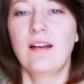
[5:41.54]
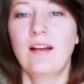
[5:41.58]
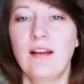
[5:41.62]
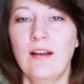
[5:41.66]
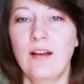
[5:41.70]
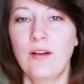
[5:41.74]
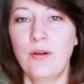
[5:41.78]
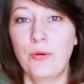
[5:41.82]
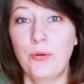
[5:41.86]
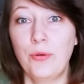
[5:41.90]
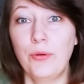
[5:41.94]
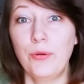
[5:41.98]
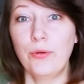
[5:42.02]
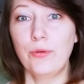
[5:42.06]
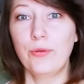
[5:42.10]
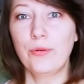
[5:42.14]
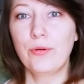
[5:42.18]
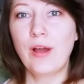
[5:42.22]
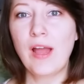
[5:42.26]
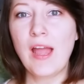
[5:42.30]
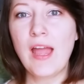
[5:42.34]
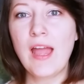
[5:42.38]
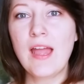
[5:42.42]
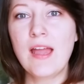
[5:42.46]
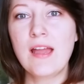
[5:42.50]
Whew,
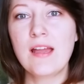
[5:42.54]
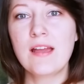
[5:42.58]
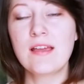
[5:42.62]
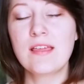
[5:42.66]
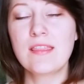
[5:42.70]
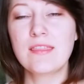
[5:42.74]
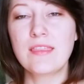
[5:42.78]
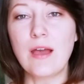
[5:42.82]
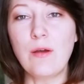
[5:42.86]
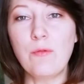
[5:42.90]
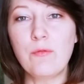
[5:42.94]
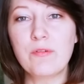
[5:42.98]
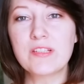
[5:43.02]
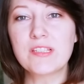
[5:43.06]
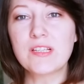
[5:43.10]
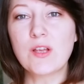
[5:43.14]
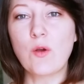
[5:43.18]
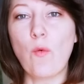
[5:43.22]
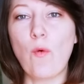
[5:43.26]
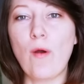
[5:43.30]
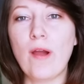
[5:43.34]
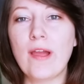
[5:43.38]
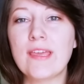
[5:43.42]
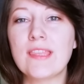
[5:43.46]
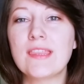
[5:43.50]
that was
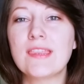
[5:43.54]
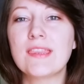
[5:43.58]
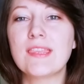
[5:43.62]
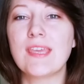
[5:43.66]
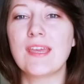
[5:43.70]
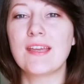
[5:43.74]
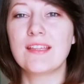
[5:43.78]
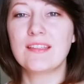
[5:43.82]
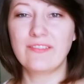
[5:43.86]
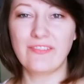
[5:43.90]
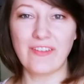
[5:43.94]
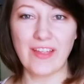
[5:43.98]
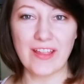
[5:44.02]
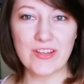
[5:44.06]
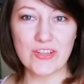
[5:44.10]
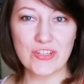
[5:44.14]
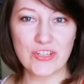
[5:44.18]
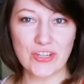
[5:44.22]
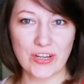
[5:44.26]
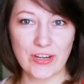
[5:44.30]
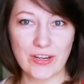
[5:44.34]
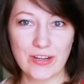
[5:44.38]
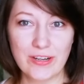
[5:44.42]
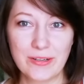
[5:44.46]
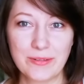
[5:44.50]
quite the
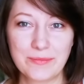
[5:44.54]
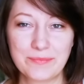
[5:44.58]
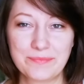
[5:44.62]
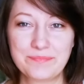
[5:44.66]
adventure.